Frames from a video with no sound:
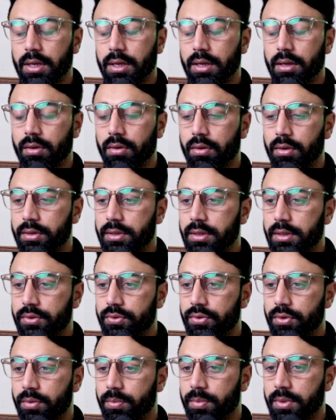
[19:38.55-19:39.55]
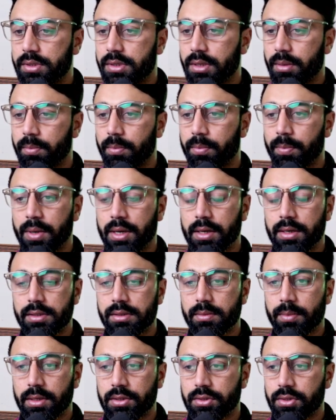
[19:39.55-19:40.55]
or there should be some pages
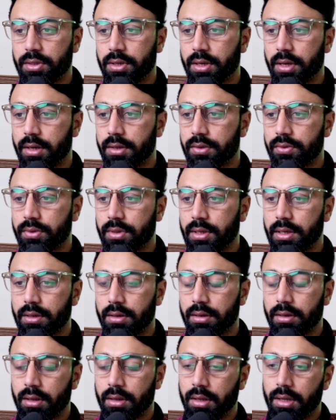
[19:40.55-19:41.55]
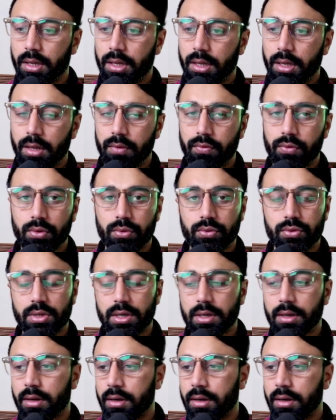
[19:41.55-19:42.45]
mentioned here, so that if user